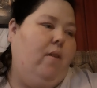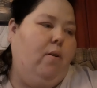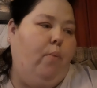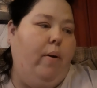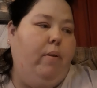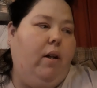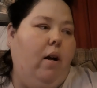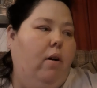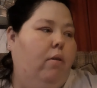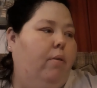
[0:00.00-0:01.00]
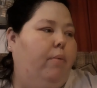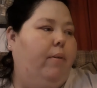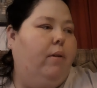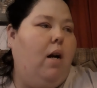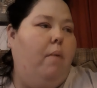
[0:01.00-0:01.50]
We would go and
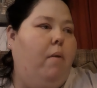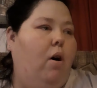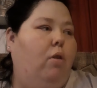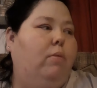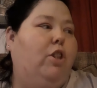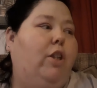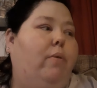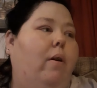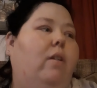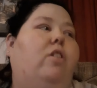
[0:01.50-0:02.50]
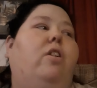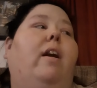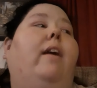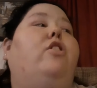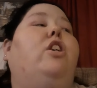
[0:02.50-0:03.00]
we would come home and she
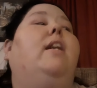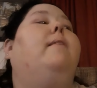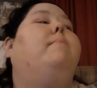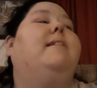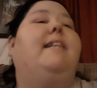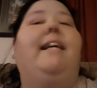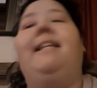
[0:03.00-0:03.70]
didn't miss a